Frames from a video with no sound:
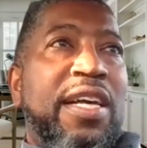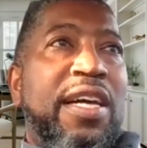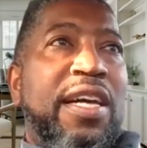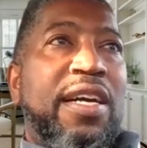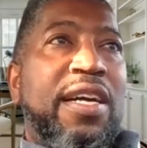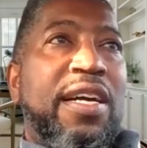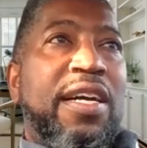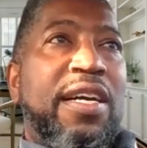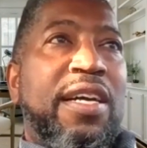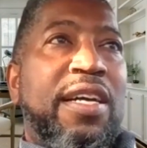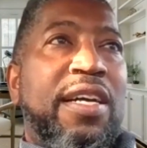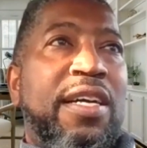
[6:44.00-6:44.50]

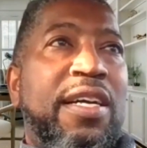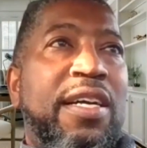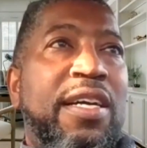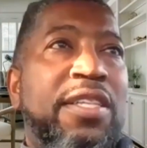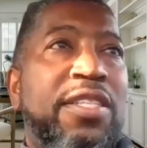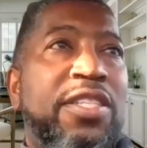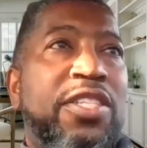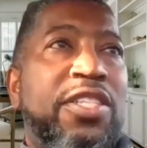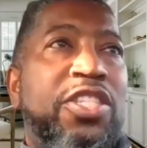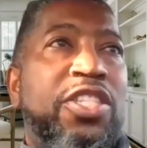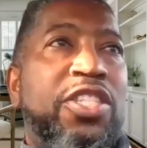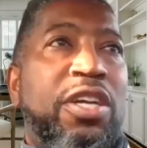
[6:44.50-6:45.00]
uh,
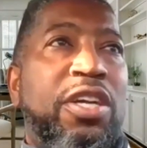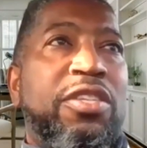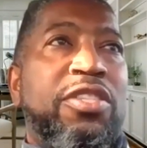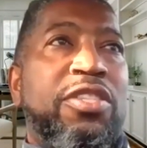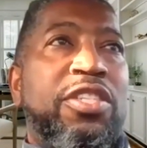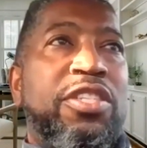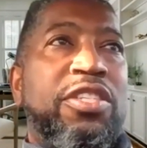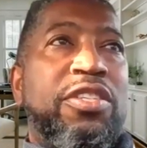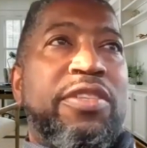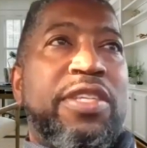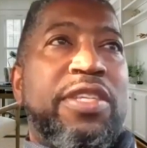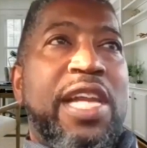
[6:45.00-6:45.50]

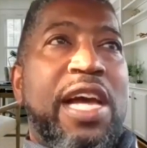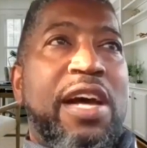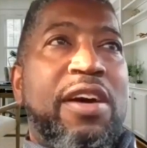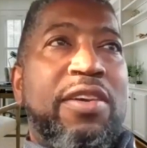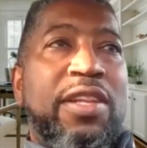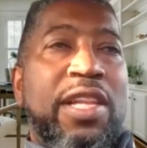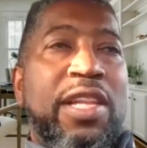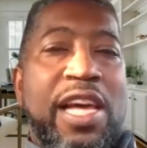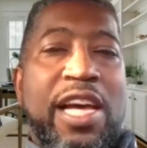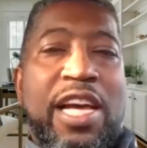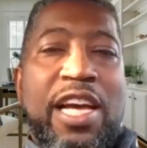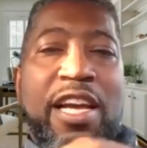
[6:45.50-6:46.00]
juncture in our
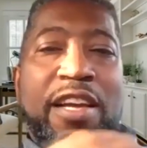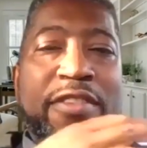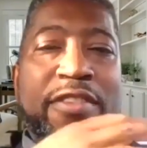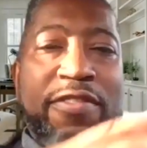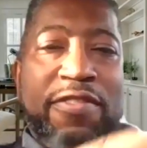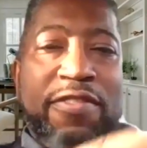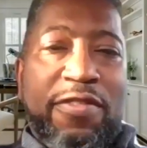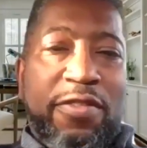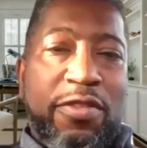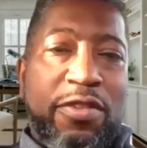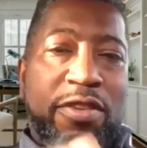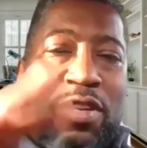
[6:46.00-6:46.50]
lives
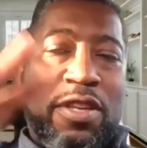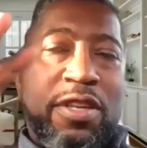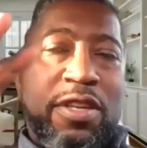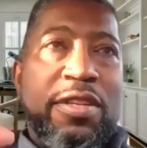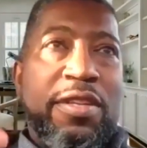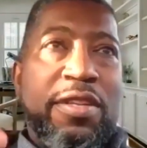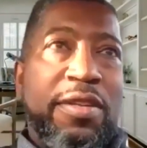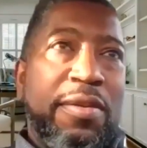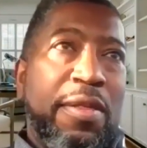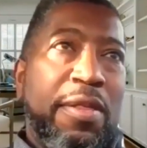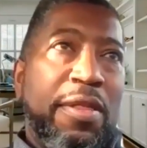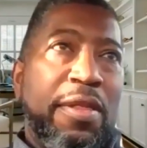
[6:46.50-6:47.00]
for
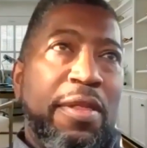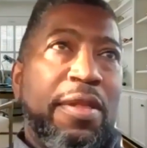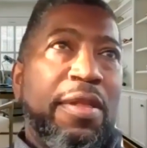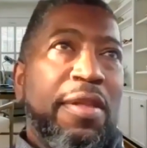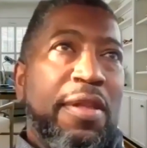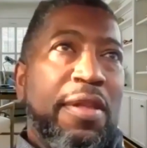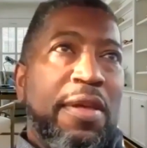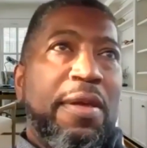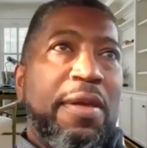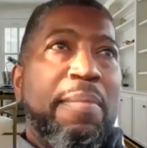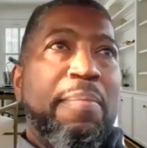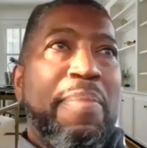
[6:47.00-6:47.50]

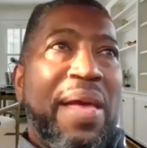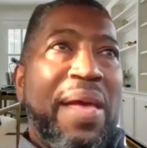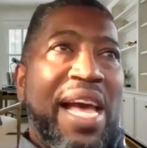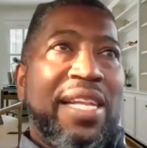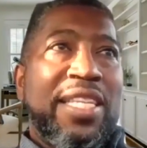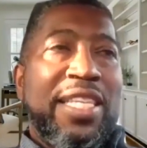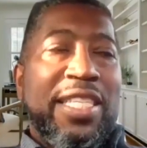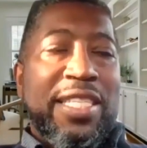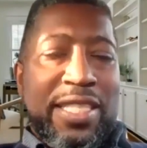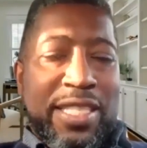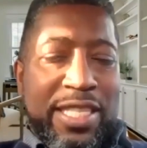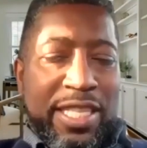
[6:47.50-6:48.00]

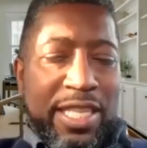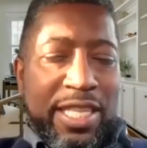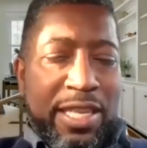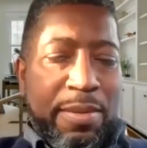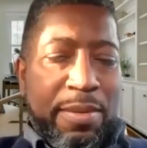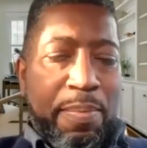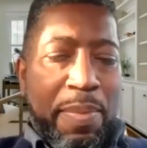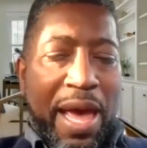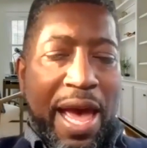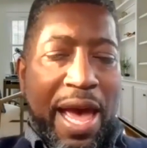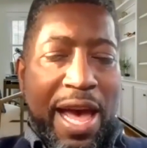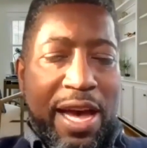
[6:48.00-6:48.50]
balancing
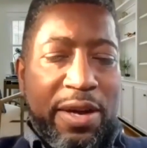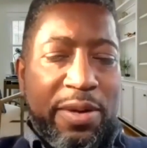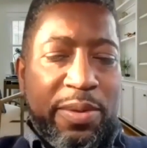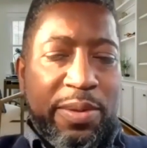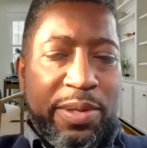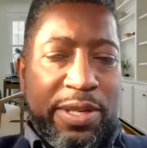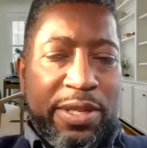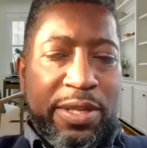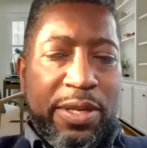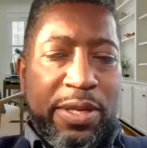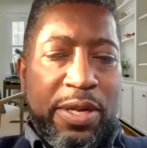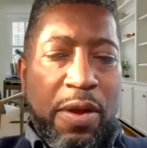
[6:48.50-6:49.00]

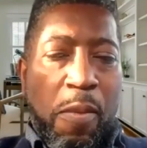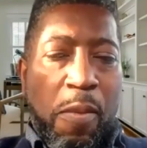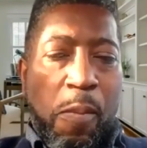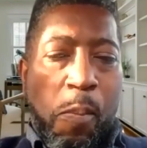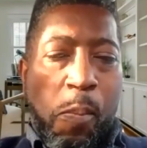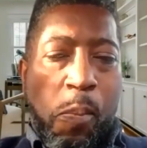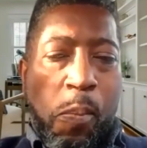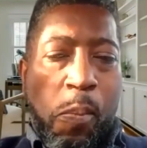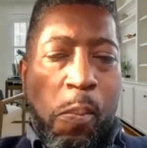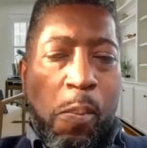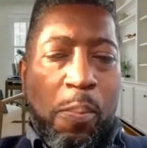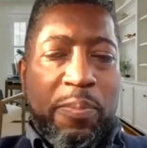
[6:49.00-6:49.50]
power.
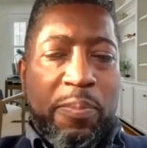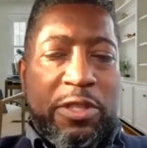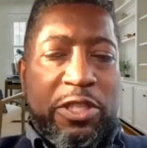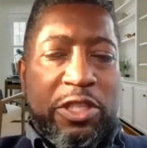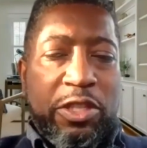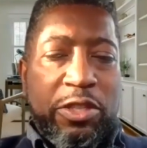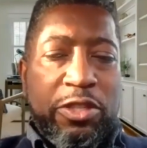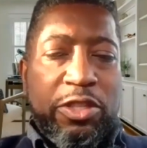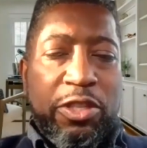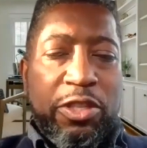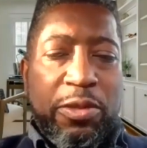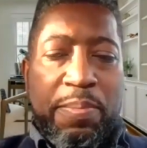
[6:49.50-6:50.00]

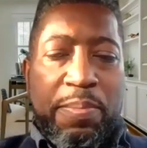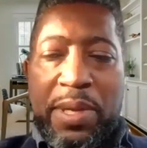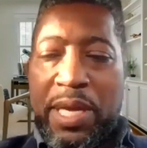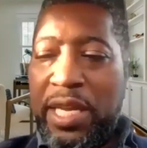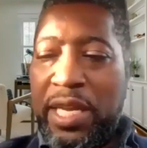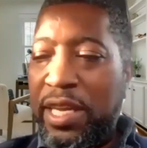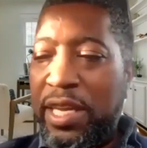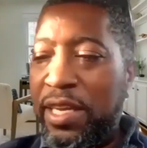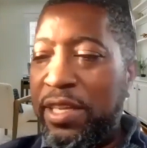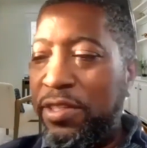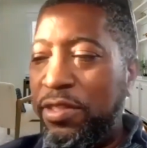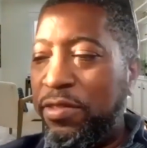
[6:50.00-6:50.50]
Social
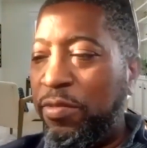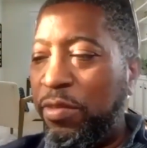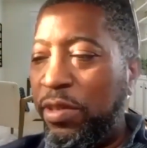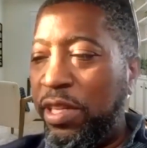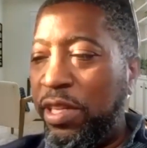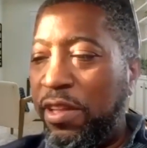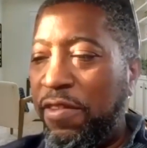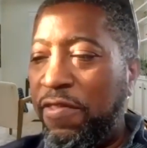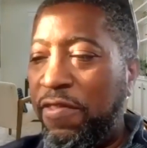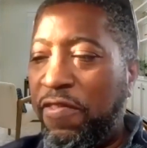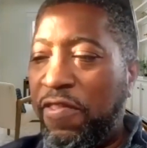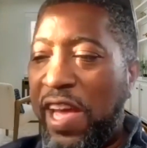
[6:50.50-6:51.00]
media is
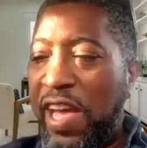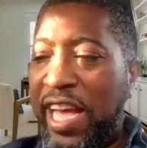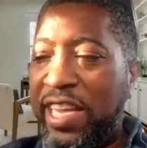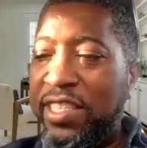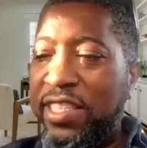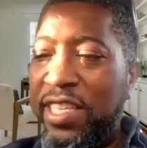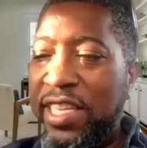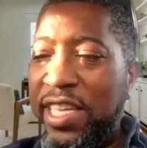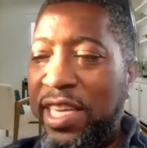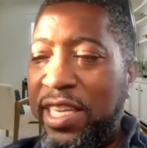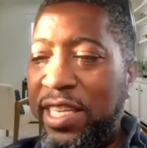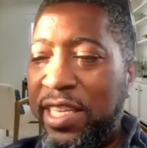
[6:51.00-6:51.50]
really
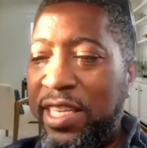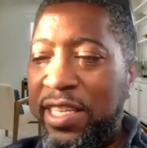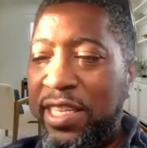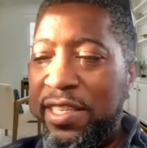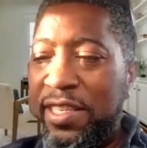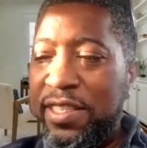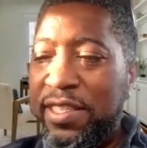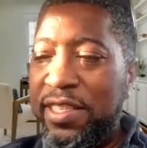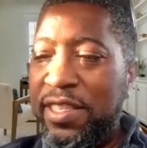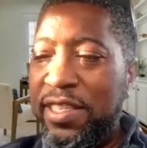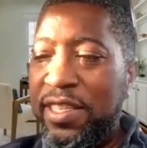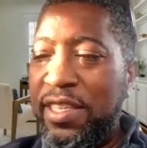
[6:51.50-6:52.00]
fascinating
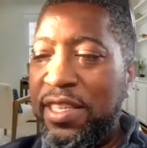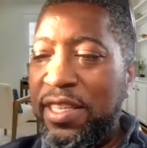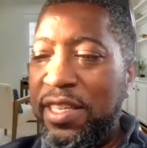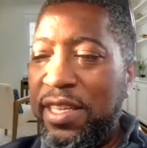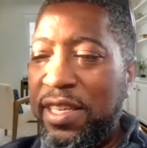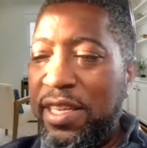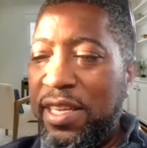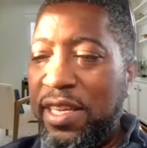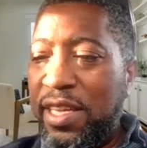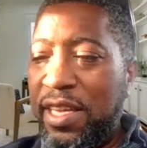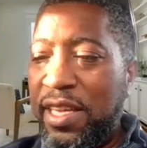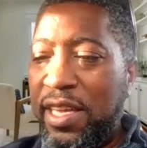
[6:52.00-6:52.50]

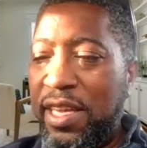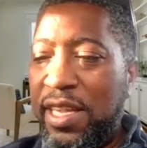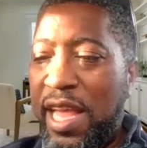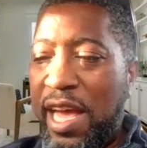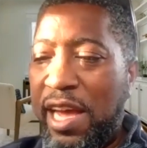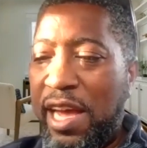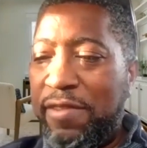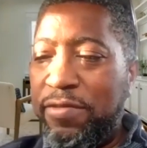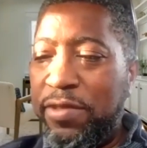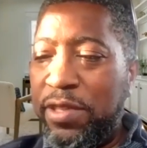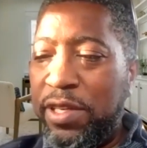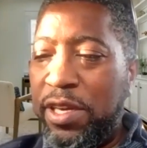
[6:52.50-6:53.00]
in
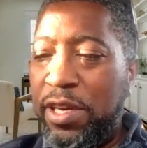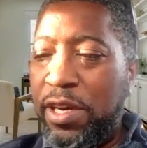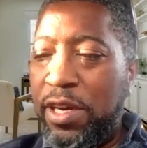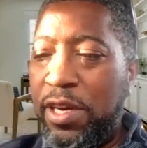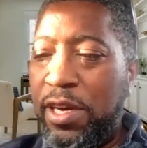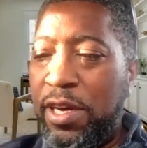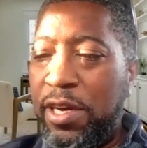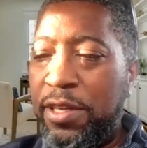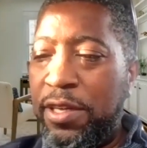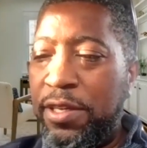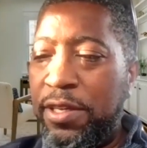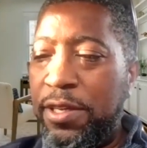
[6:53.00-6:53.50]
that
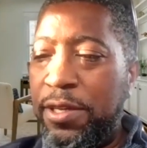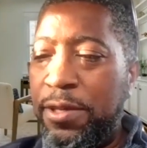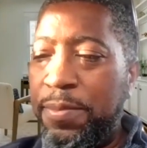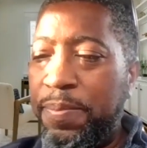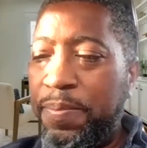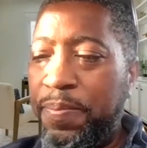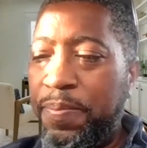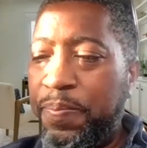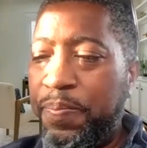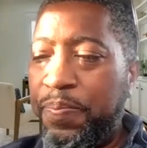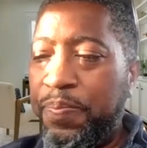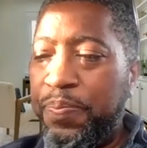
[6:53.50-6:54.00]
regard.
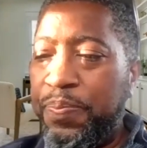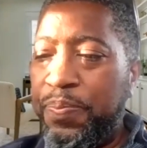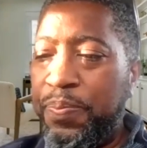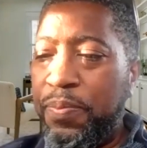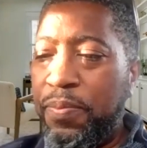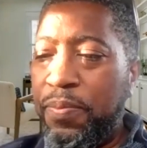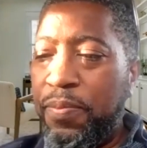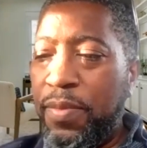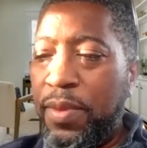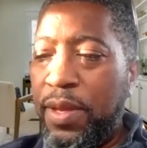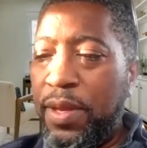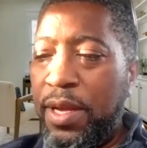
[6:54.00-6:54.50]

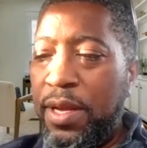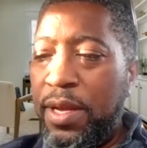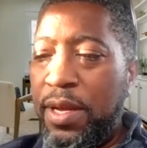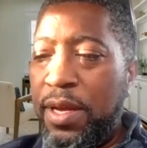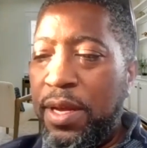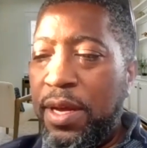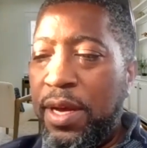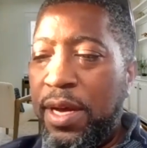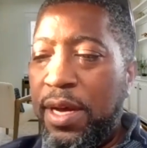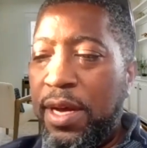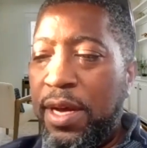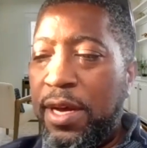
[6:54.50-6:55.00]

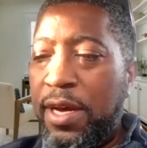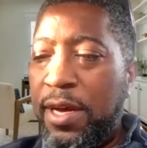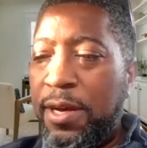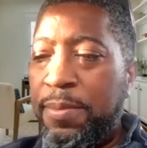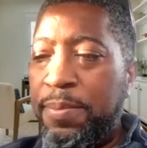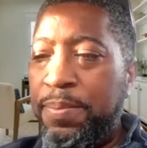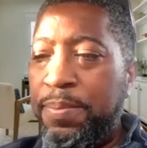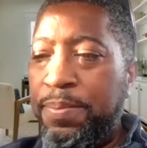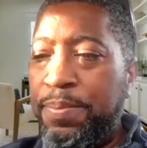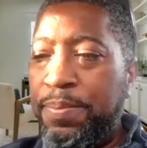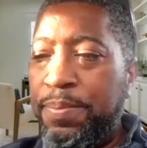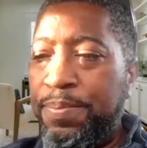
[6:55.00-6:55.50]

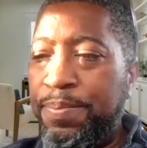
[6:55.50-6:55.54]
Um,